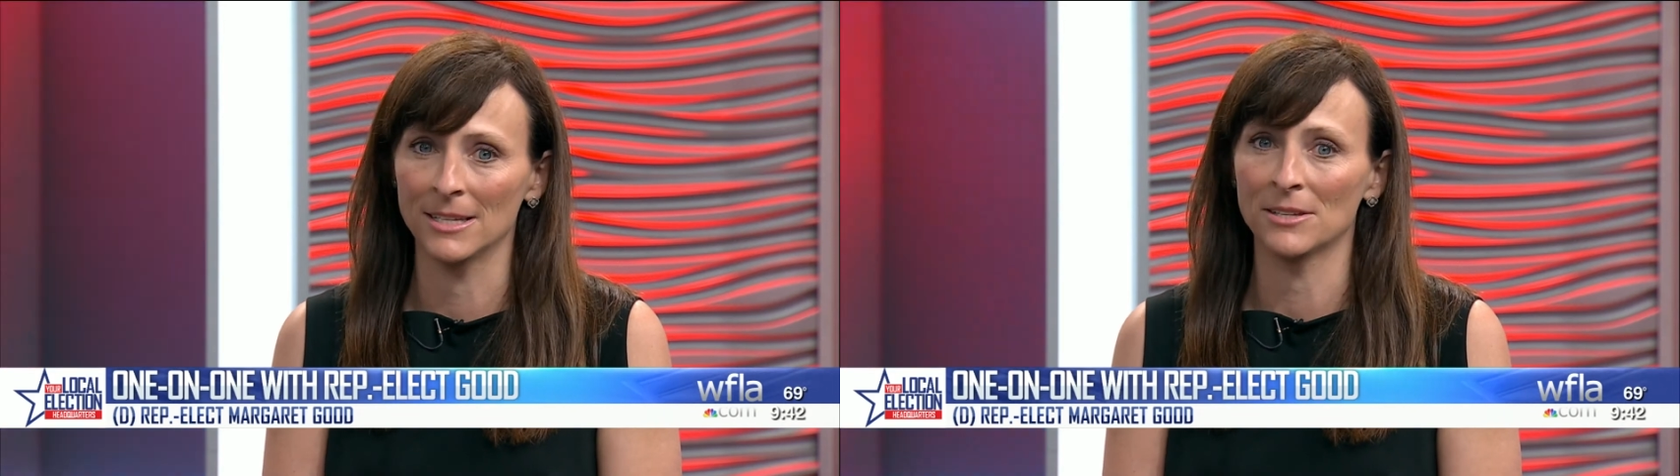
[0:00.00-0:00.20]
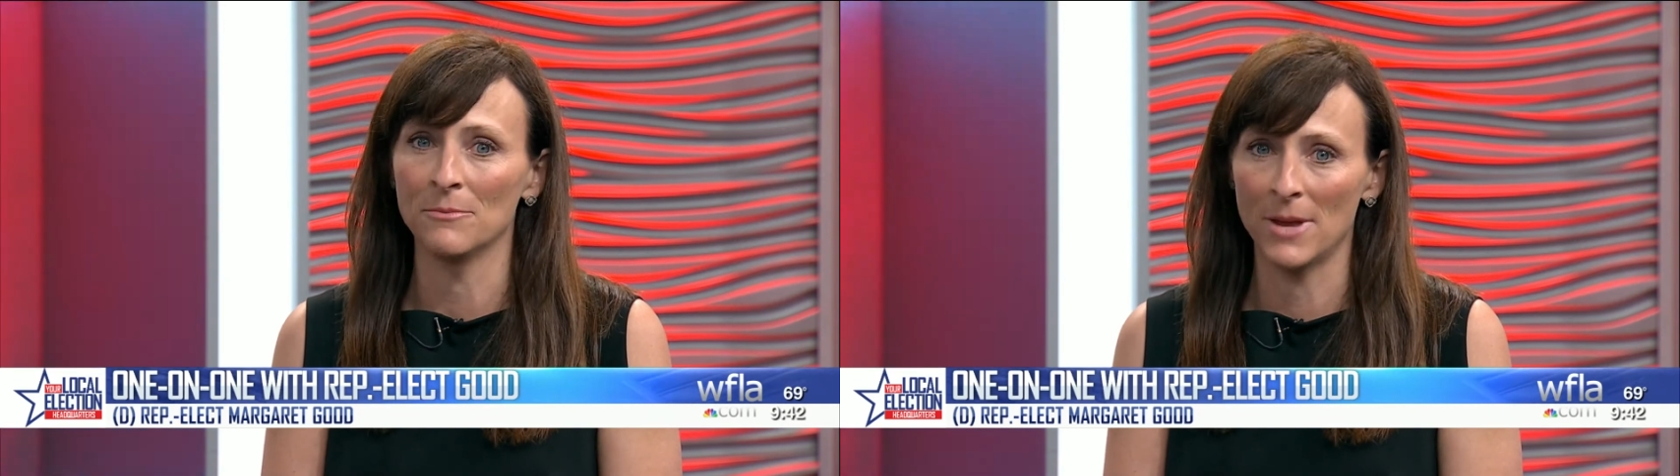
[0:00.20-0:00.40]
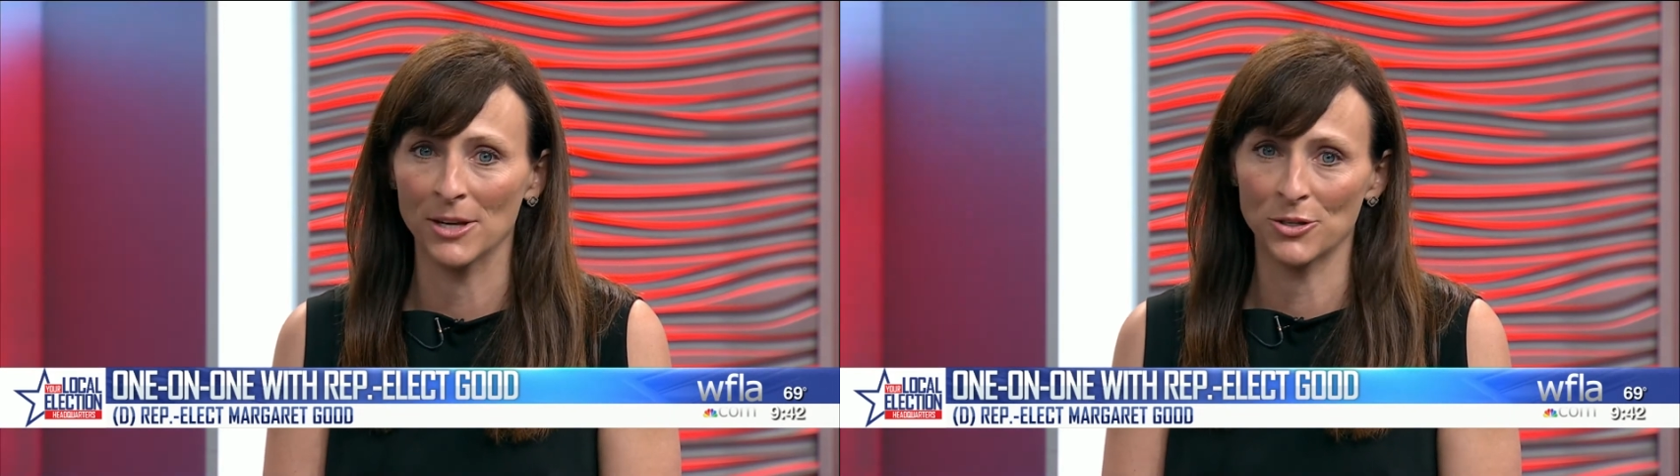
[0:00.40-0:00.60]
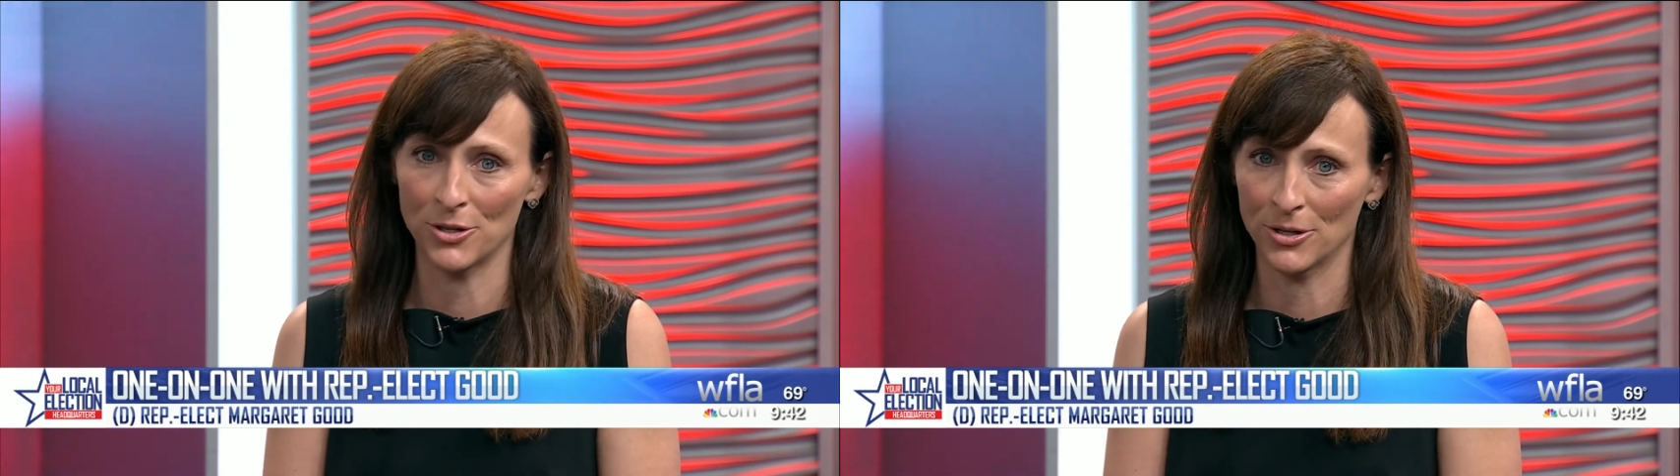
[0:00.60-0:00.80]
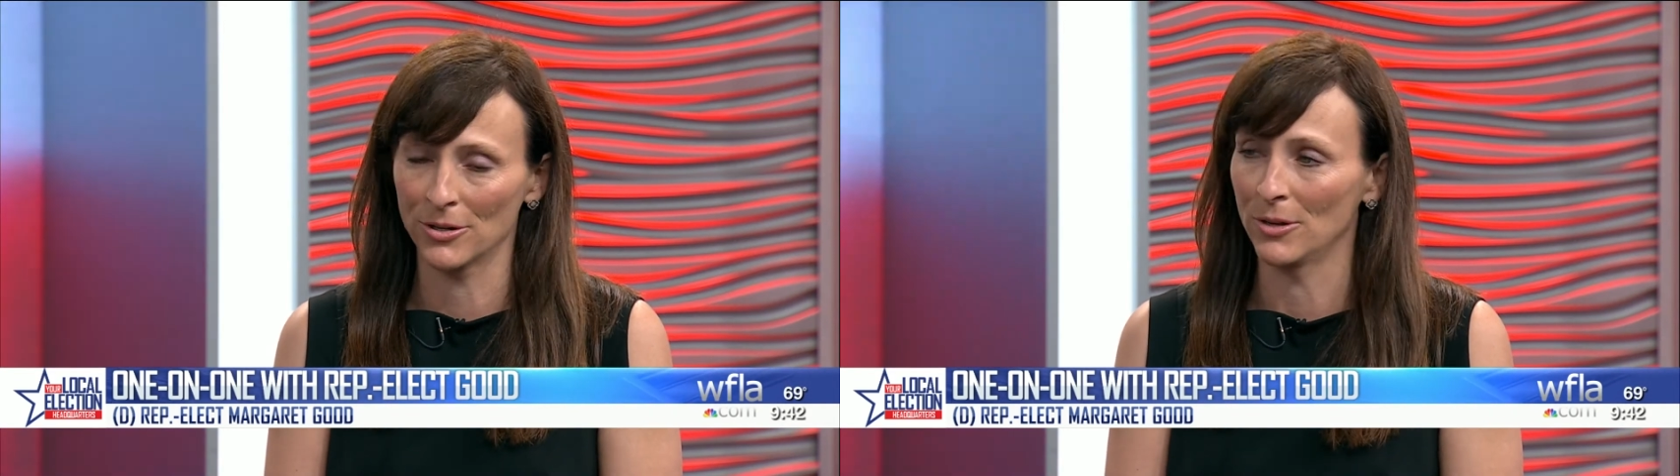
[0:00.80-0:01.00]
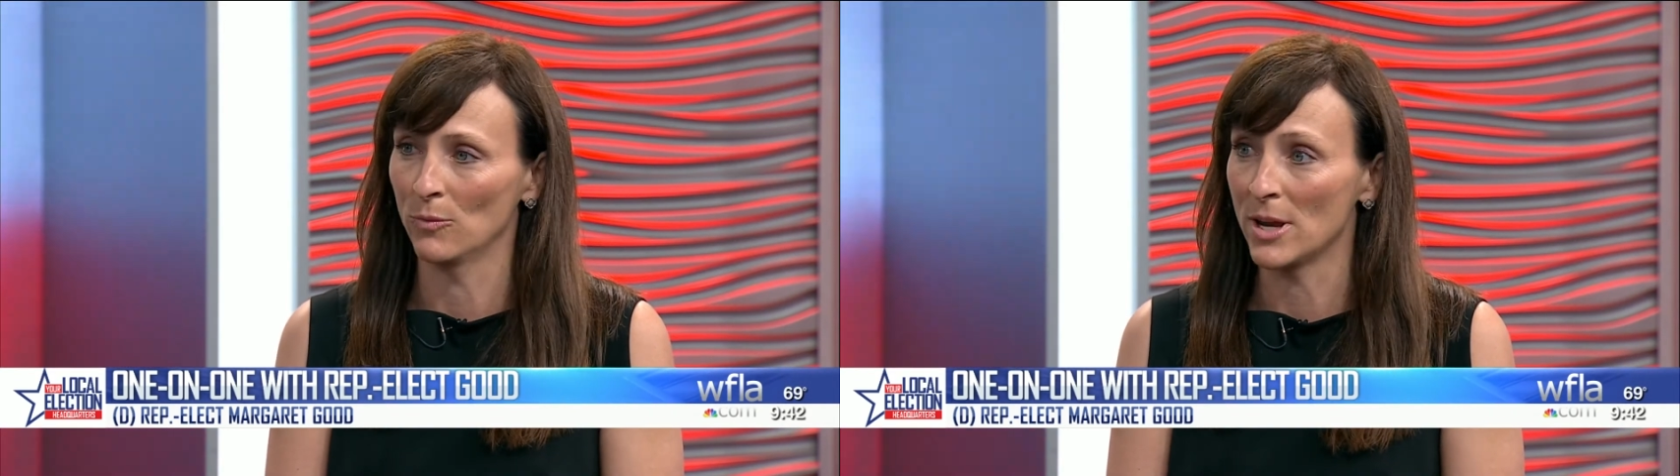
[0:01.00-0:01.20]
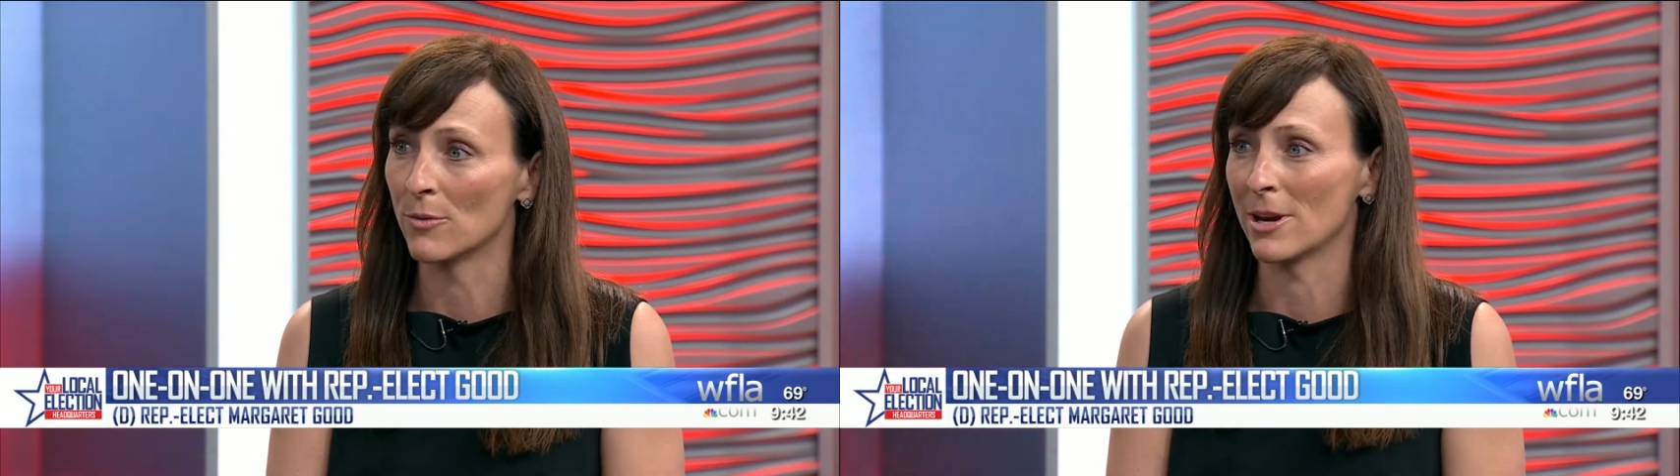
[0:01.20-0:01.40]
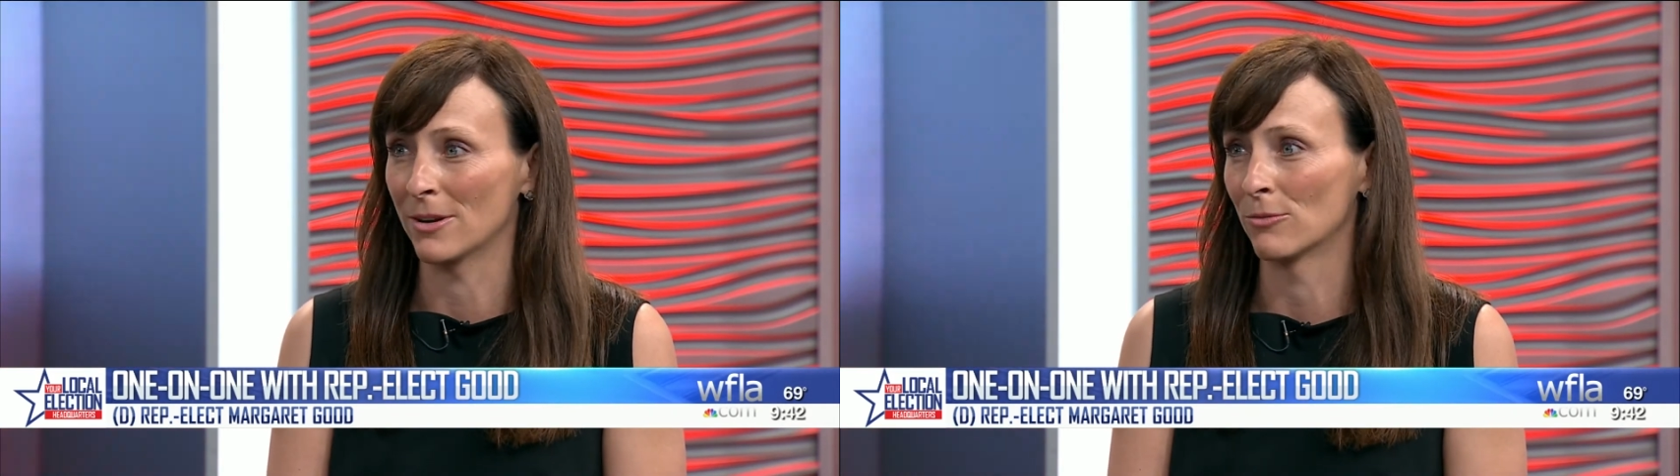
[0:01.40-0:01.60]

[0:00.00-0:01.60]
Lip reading: to make sure that we were in